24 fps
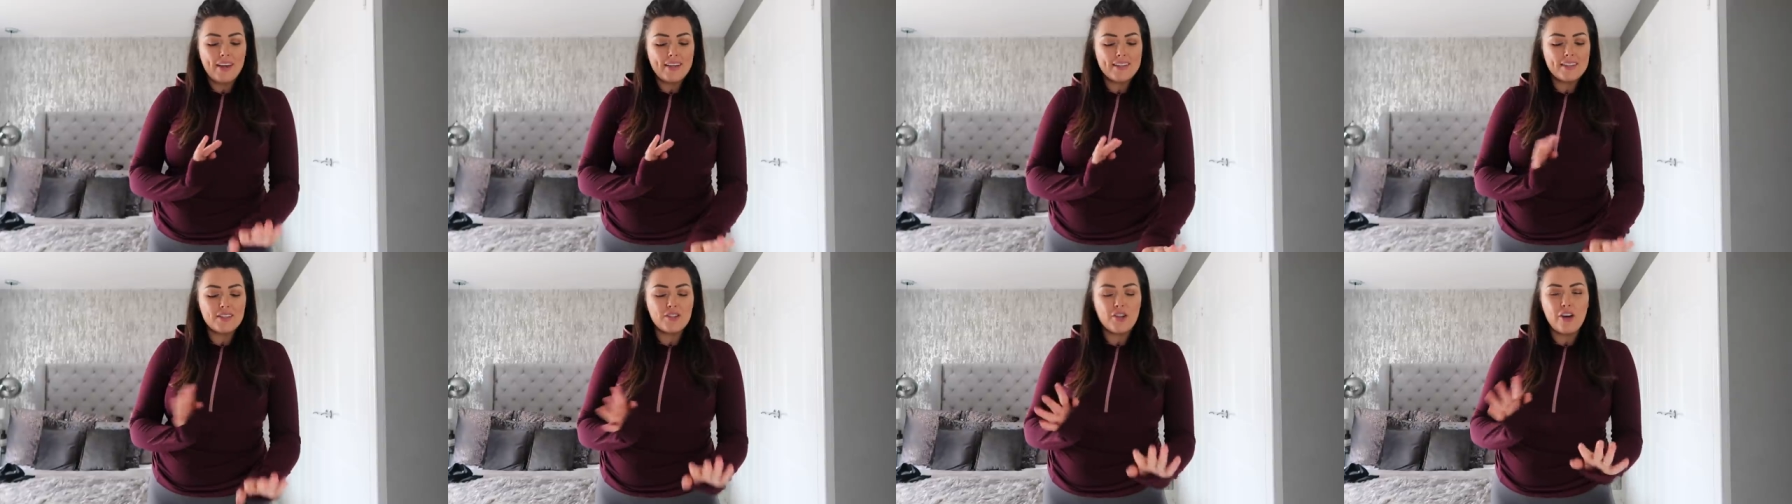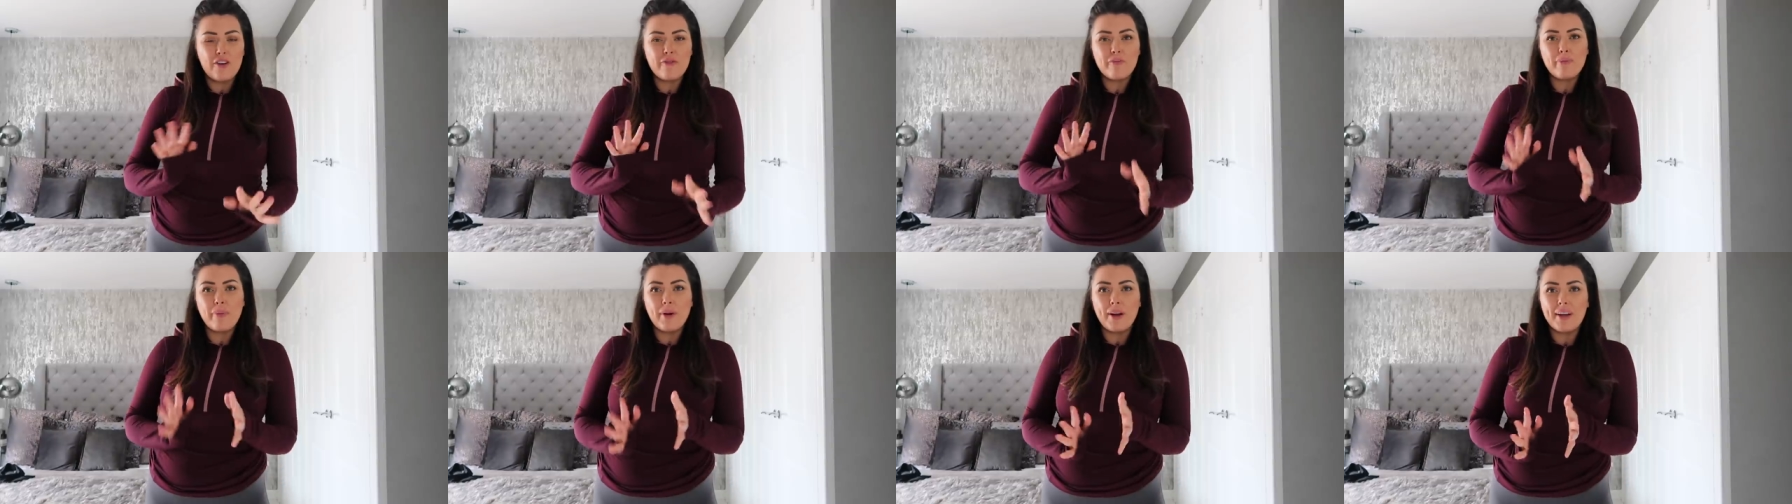this sort
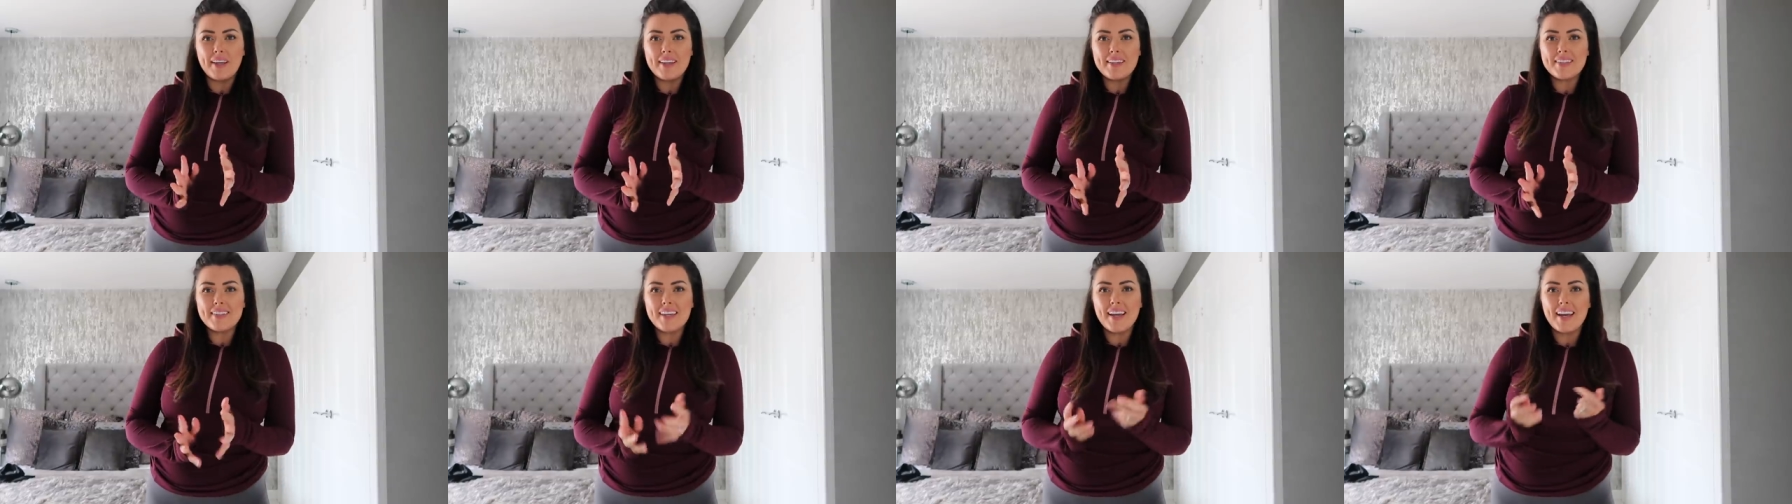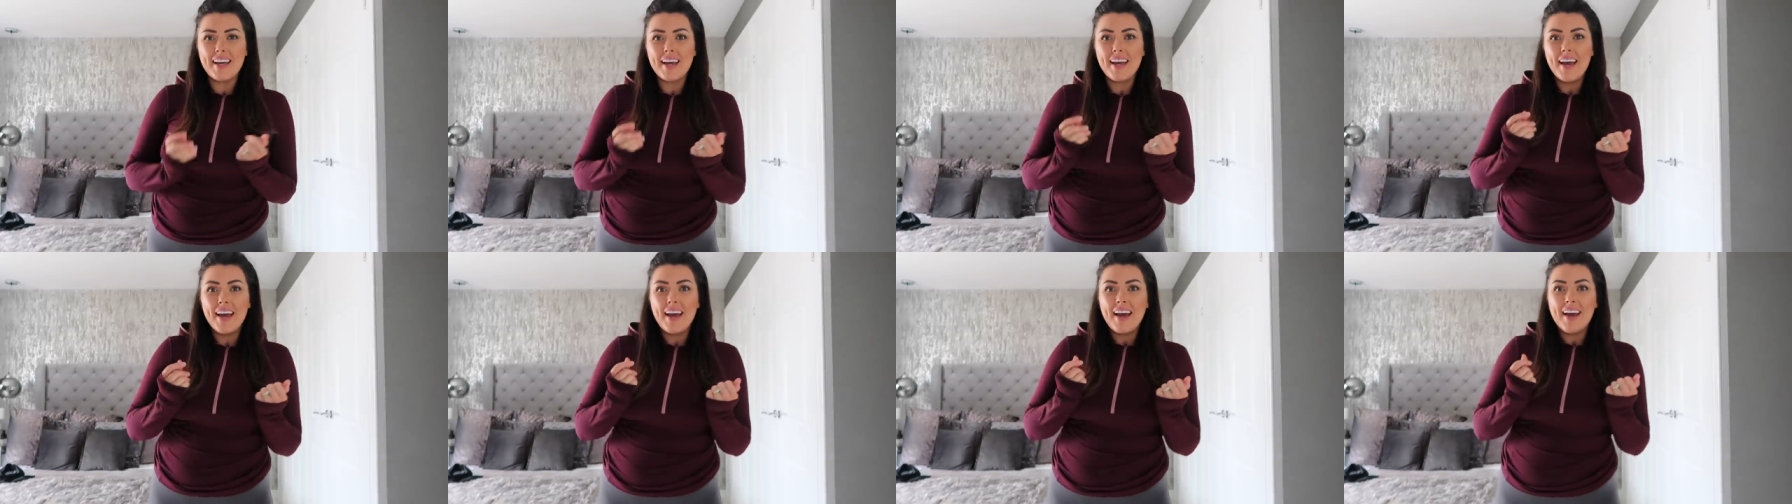of
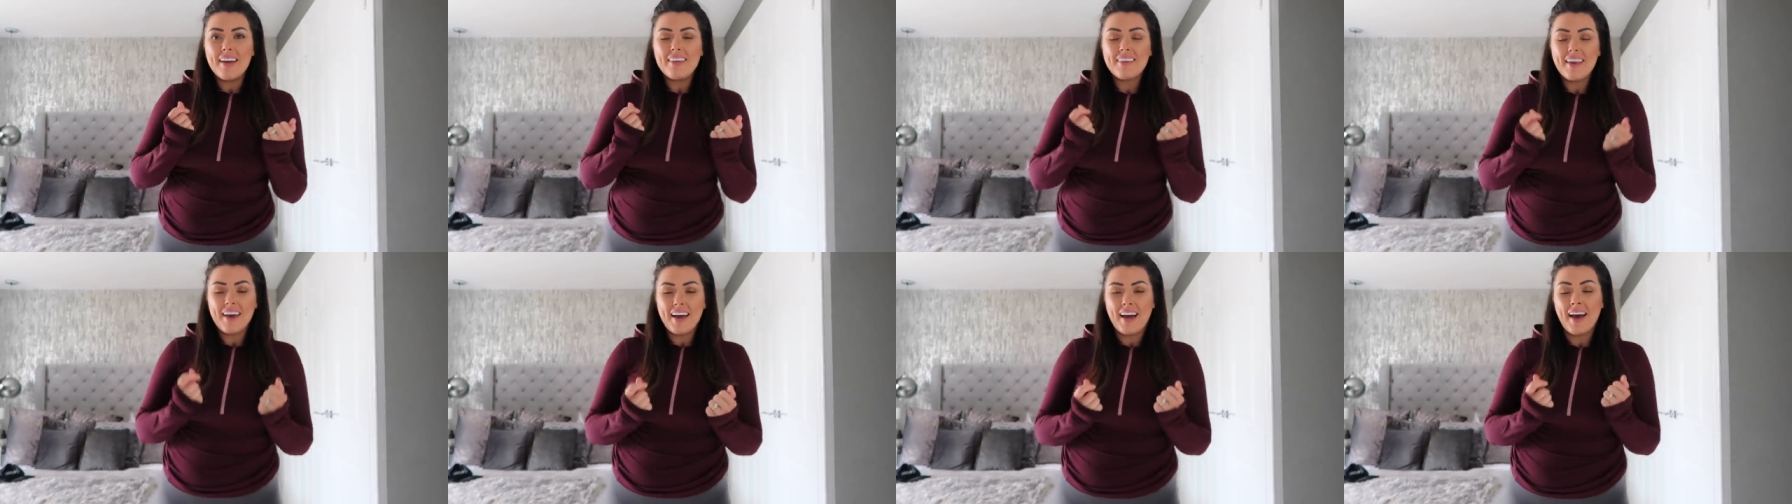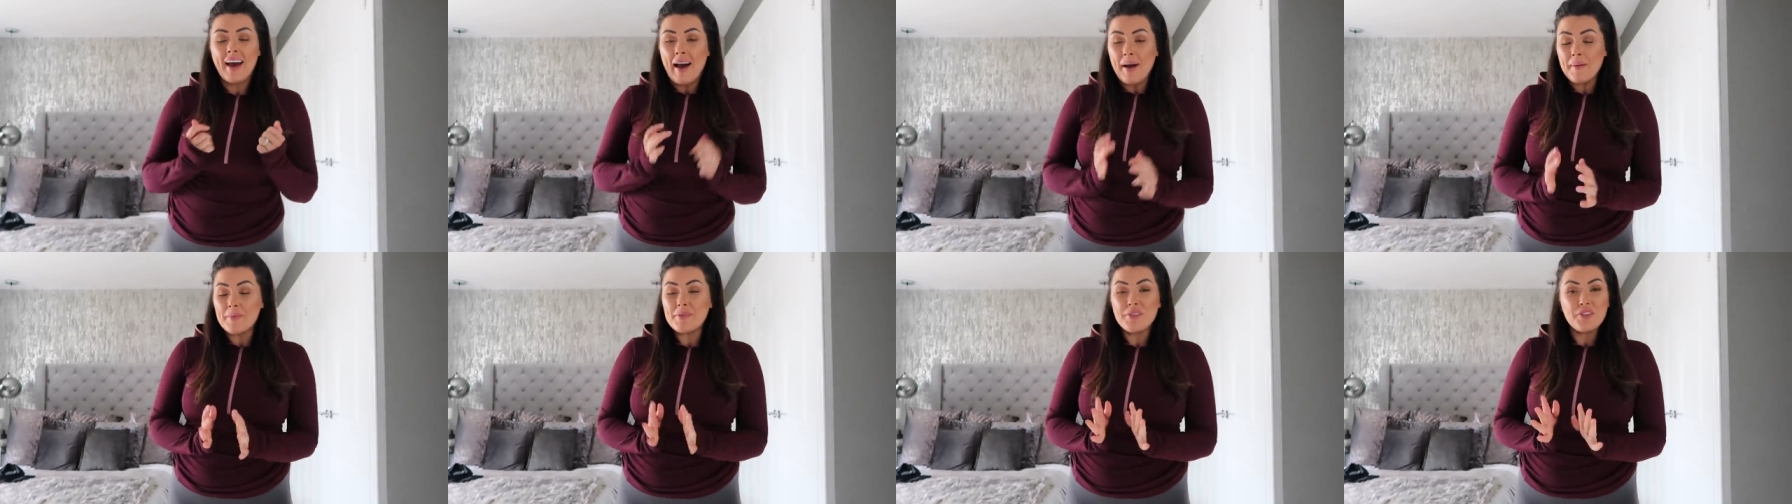burgundy that I
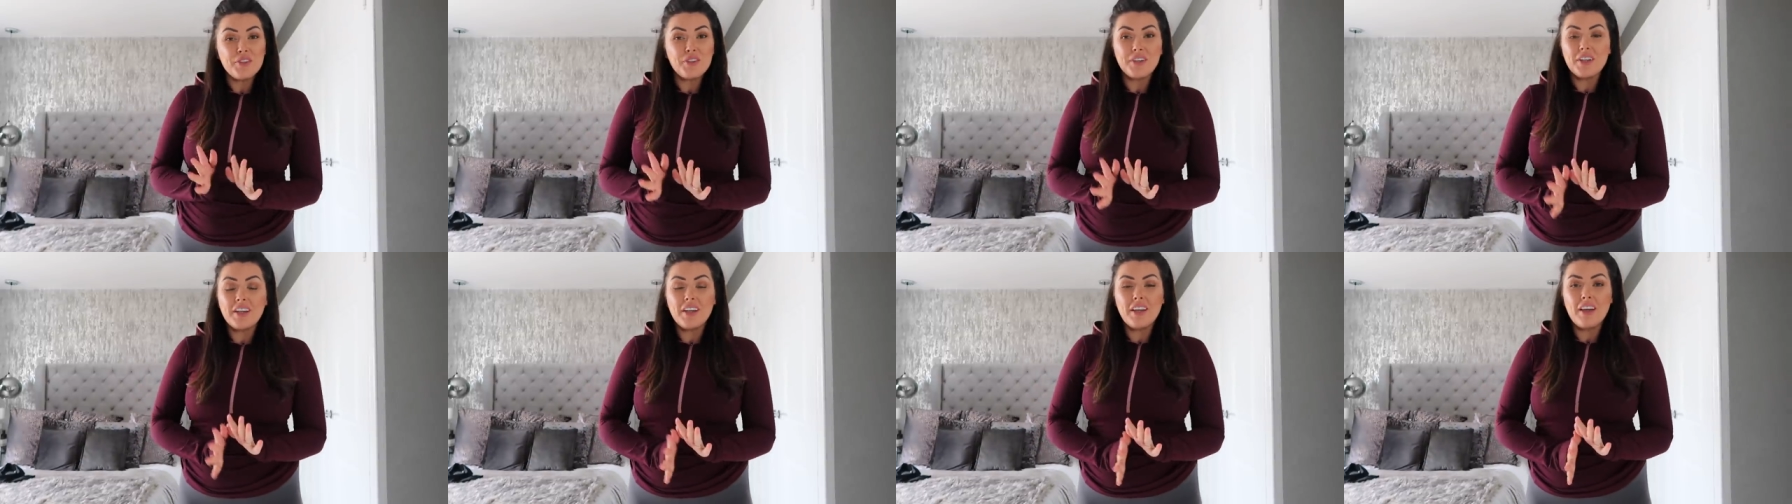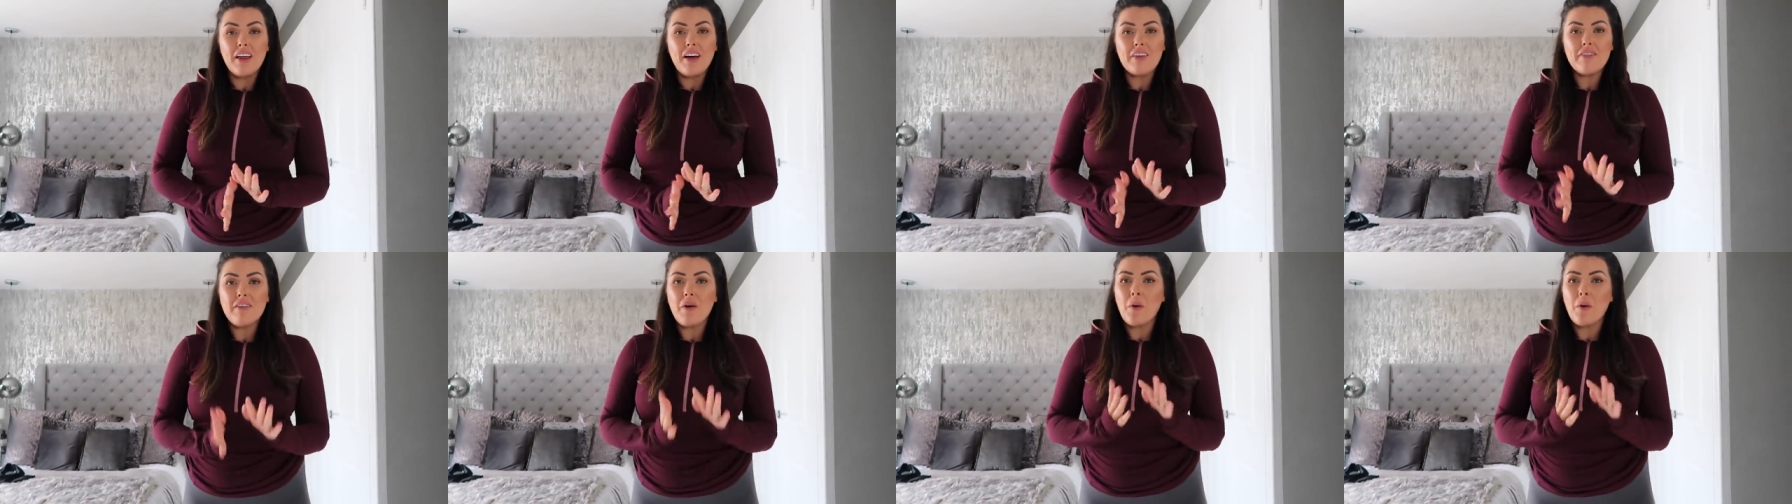absolutely love.